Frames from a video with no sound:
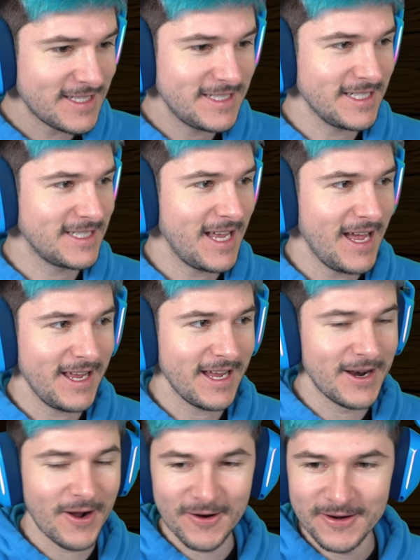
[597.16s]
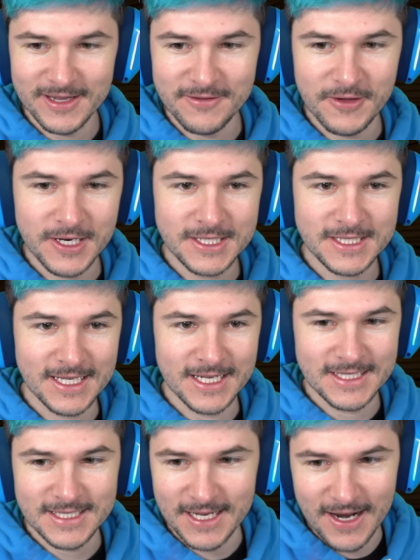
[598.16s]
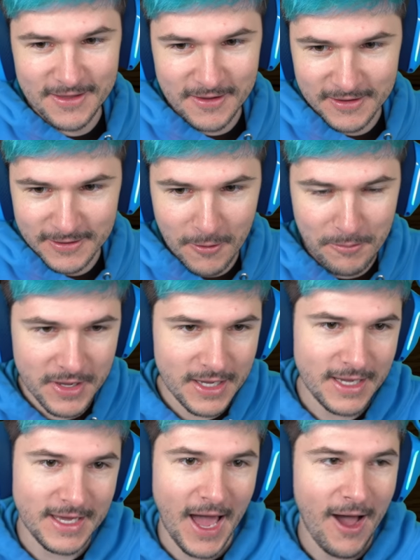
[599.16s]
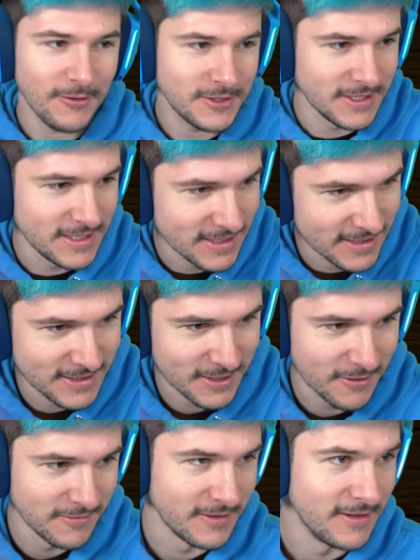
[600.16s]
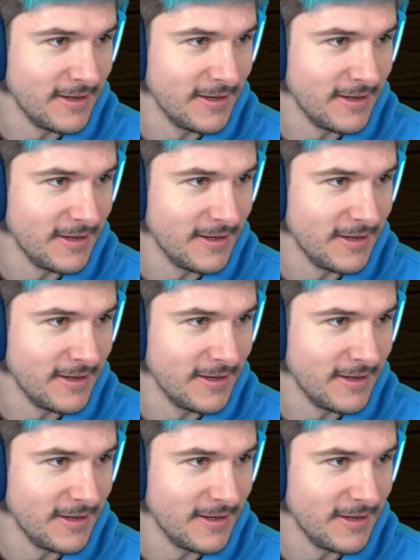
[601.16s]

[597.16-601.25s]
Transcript: just getting an early finish. He's going to sit on the little piggy couch until it's over.